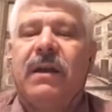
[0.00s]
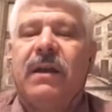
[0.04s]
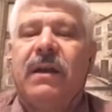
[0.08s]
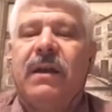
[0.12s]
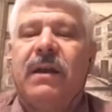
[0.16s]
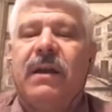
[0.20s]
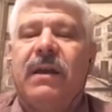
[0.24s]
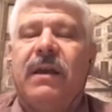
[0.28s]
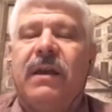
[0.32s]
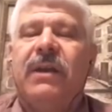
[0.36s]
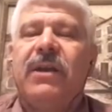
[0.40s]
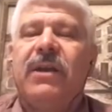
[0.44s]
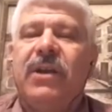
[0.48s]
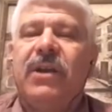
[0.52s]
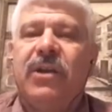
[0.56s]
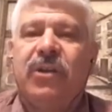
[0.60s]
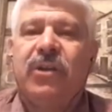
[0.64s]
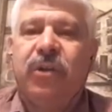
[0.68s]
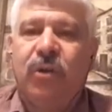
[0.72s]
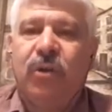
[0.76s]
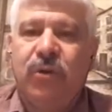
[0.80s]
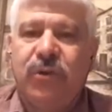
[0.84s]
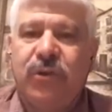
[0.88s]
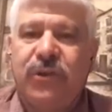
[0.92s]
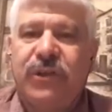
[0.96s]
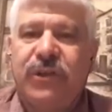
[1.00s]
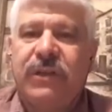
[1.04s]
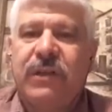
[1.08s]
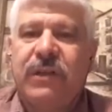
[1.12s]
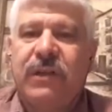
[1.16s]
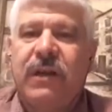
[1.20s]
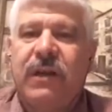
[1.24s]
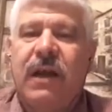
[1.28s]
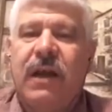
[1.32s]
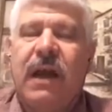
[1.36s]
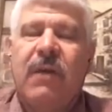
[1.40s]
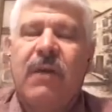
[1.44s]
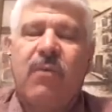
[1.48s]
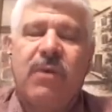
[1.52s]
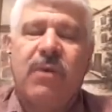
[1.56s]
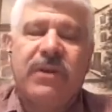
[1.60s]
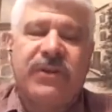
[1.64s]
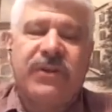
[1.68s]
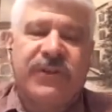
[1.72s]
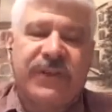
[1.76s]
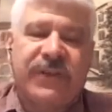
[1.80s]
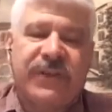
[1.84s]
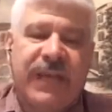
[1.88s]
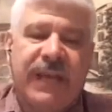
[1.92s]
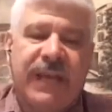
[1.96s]
In conclusion, I want to
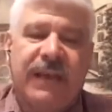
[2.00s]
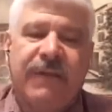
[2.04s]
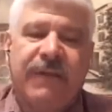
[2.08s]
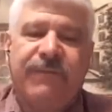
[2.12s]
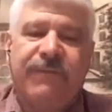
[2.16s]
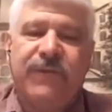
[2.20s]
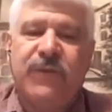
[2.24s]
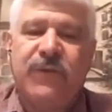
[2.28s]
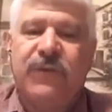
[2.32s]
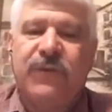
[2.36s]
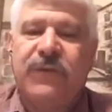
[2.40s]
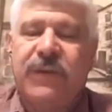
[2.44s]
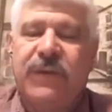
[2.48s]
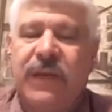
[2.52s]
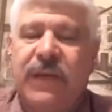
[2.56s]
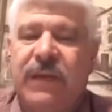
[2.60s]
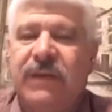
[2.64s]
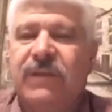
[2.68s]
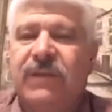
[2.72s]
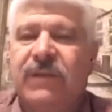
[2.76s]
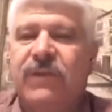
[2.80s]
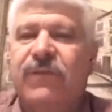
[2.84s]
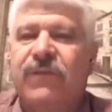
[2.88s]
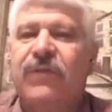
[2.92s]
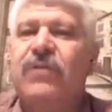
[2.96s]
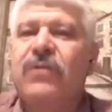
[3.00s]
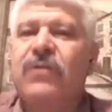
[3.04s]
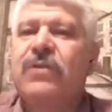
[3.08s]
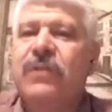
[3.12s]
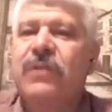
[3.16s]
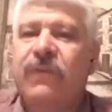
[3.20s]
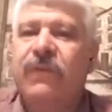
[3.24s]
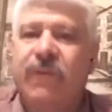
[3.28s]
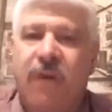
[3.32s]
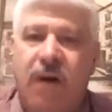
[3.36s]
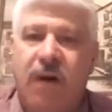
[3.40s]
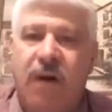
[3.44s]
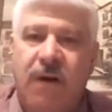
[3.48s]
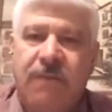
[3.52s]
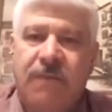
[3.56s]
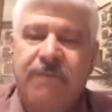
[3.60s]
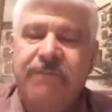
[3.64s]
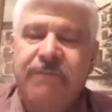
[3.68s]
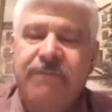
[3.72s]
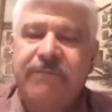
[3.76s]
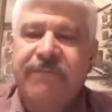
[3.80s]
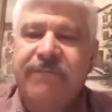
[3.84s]
say a few things. First of all,